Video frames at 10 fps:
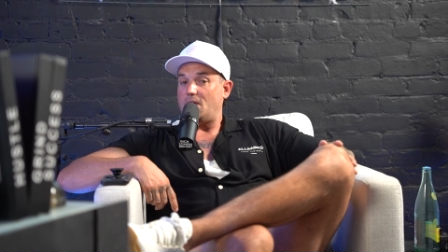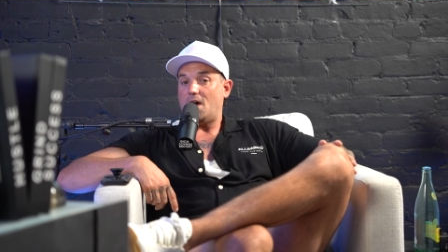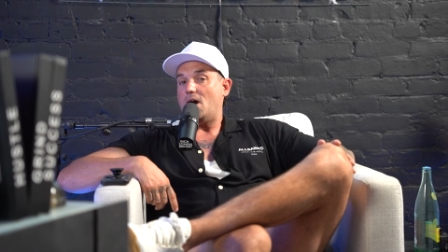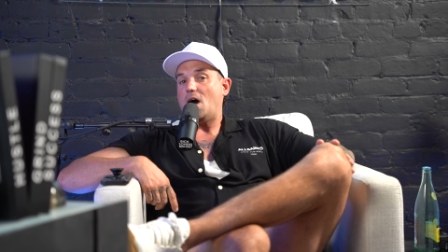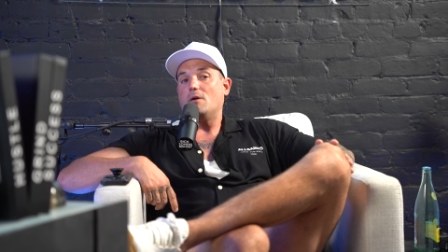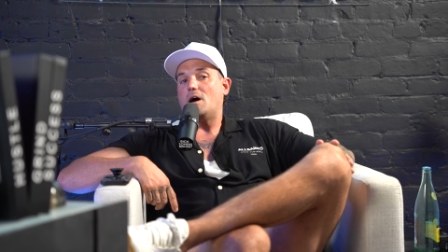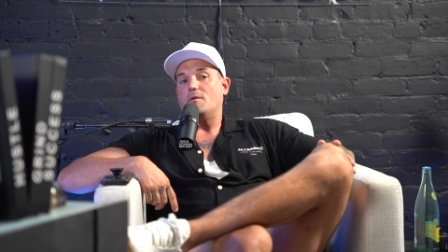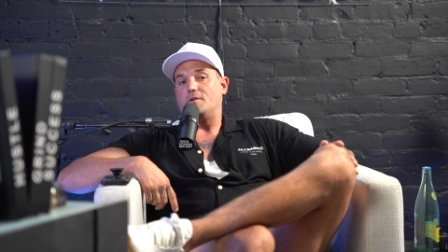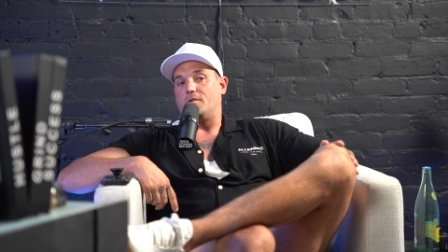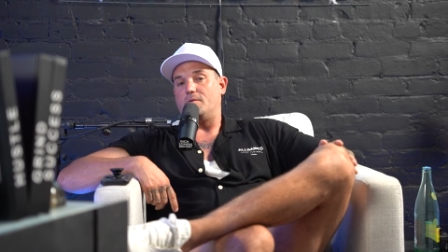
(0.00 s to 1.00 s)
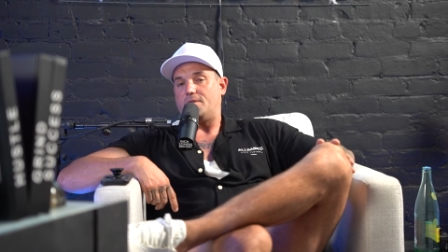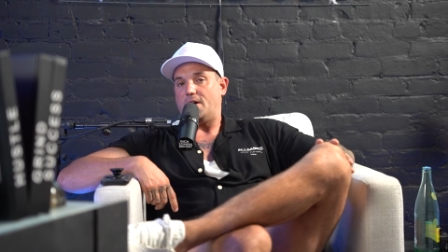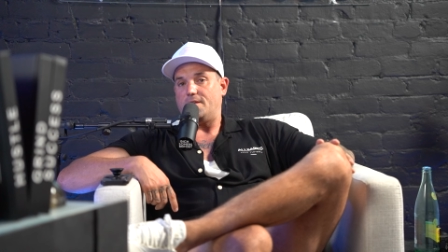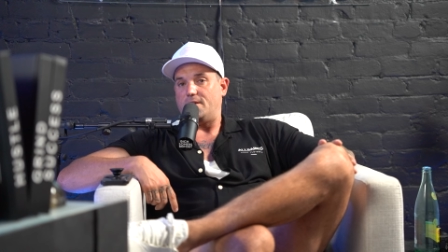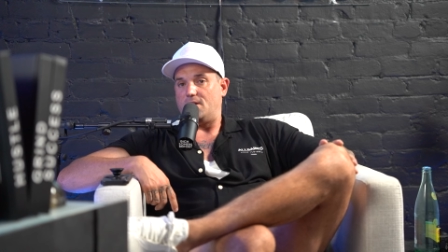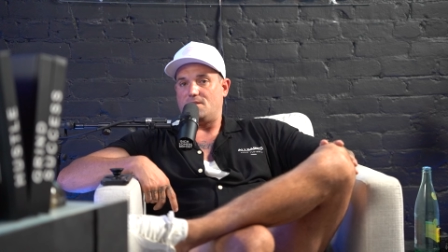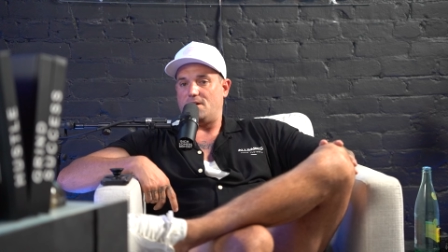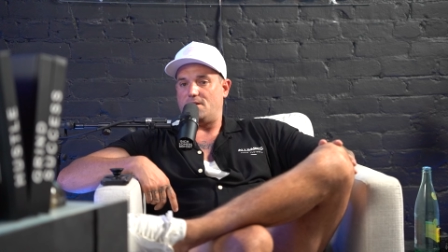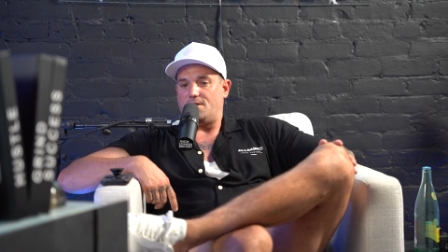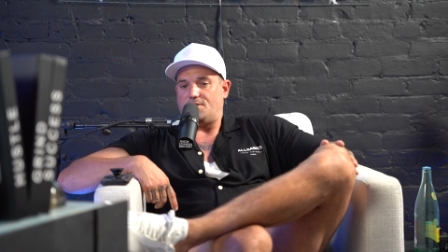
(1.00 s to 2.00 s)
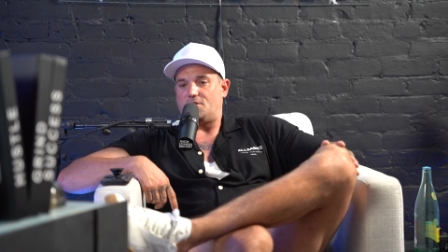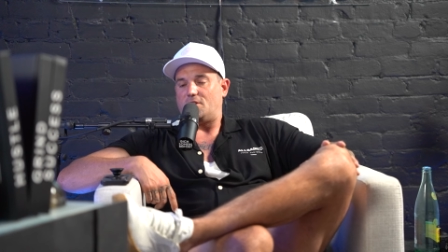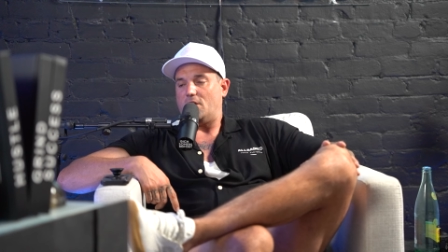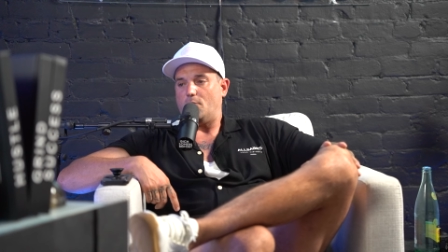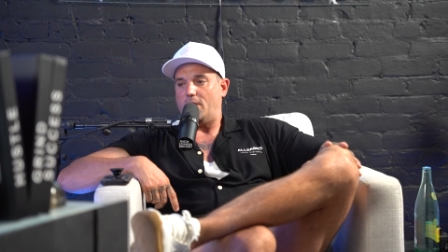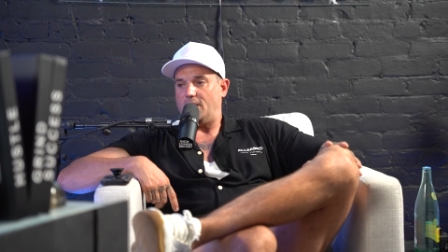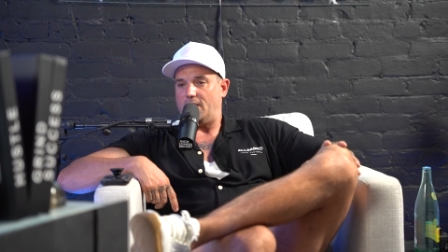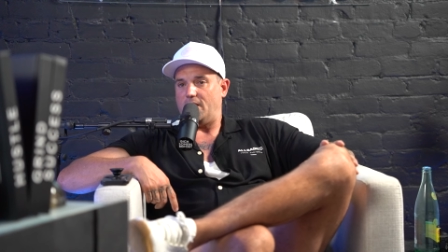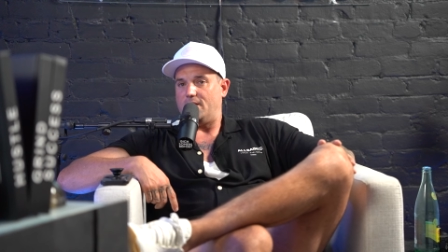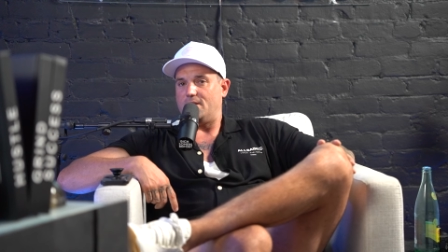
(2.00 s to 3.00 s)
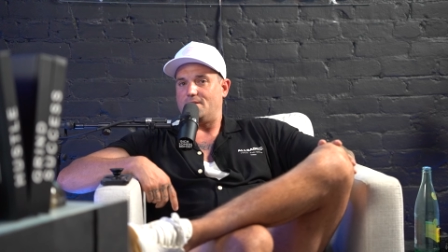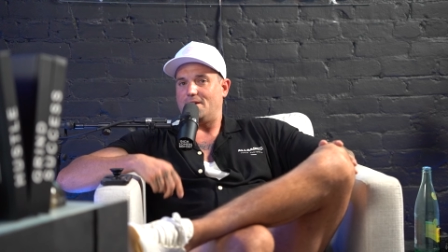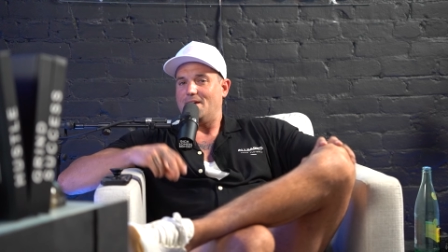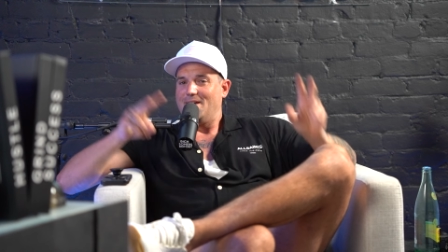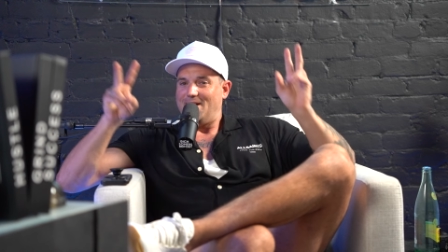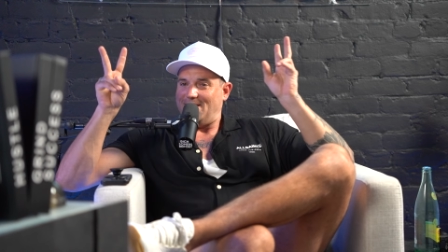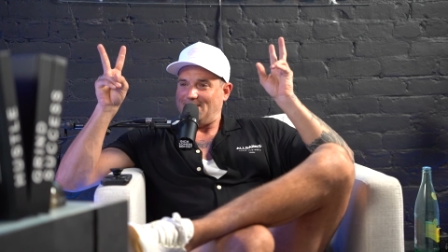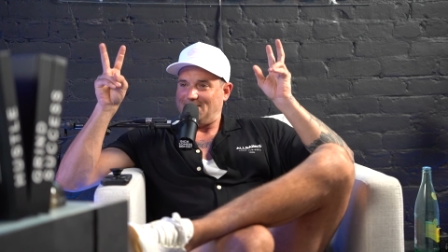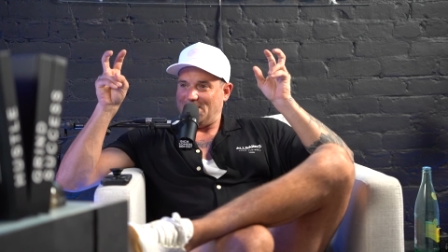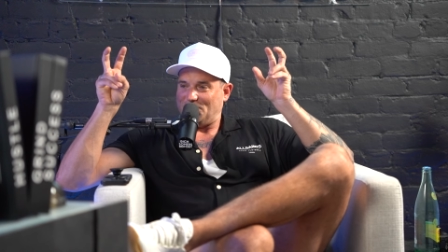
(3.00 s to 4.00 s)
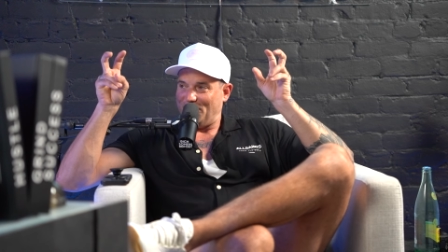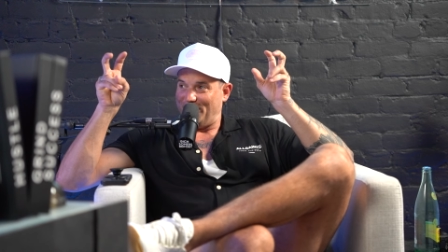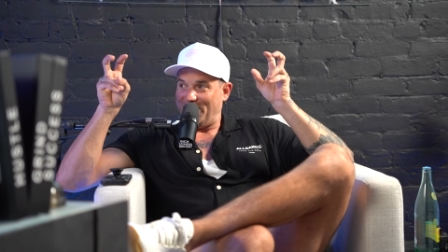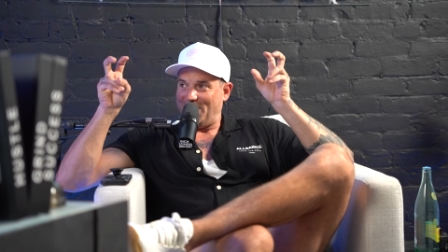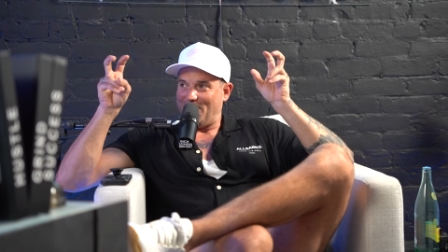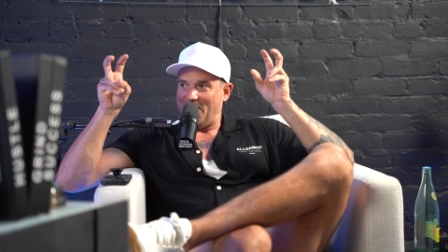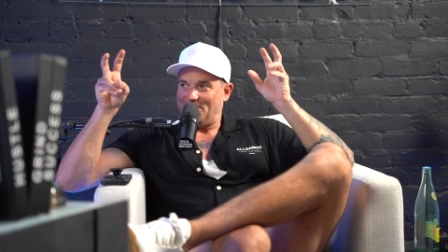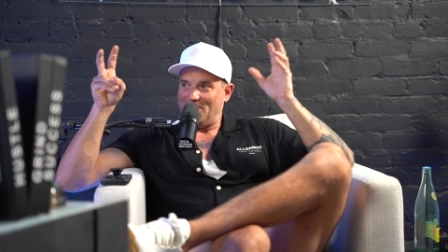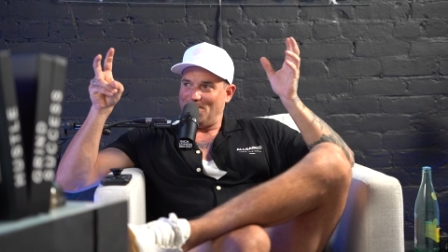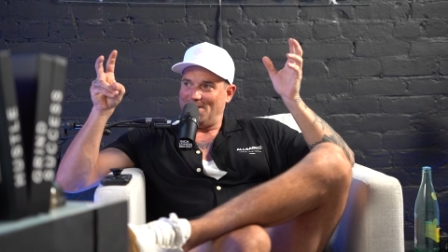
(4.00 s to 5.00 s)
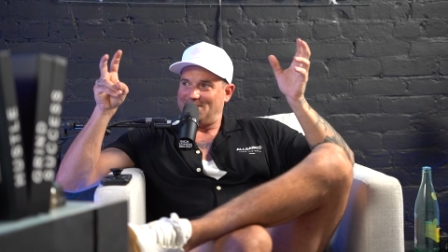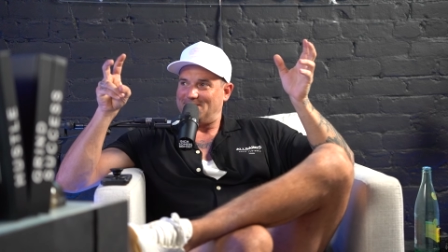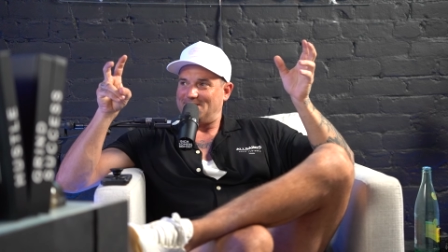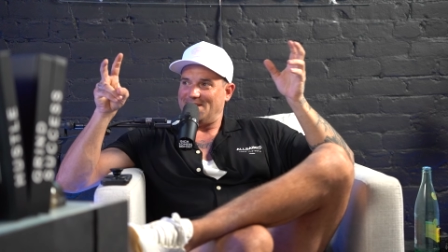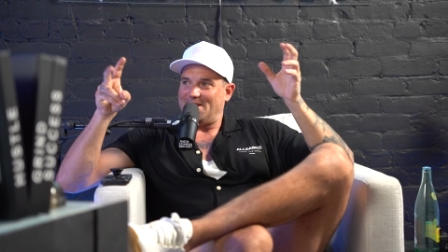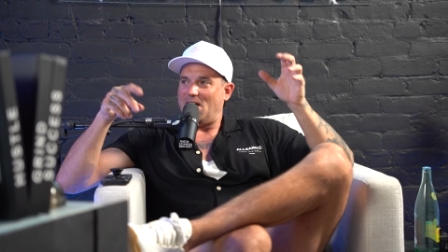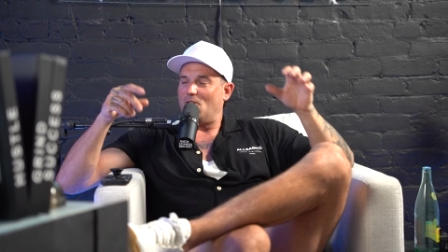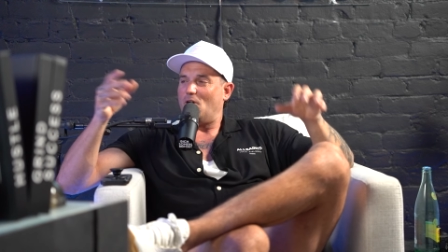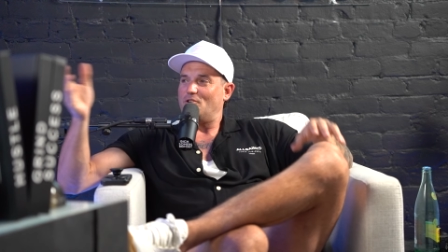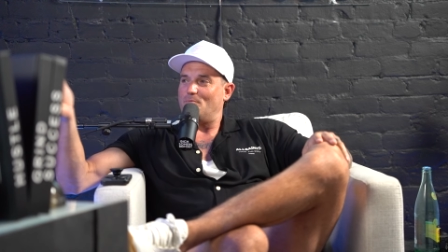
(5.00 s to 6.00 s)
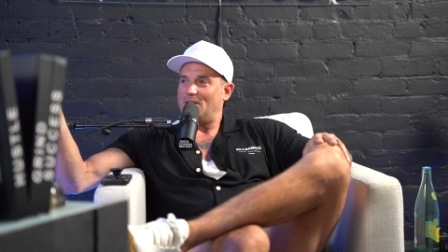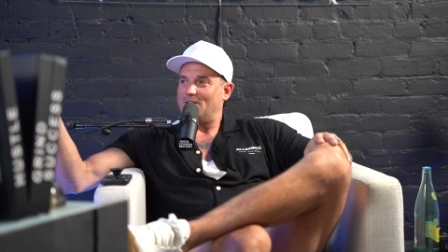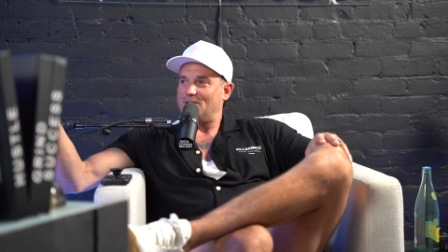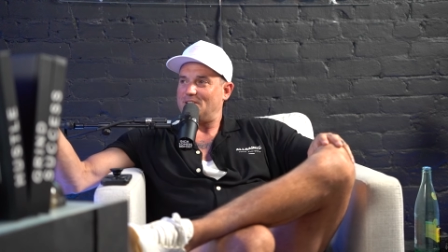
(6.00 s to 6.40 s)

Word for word: Yeah, I would agree with that. There's just another way to get it, like, an essential video out there, but it's like, how long do you make yours?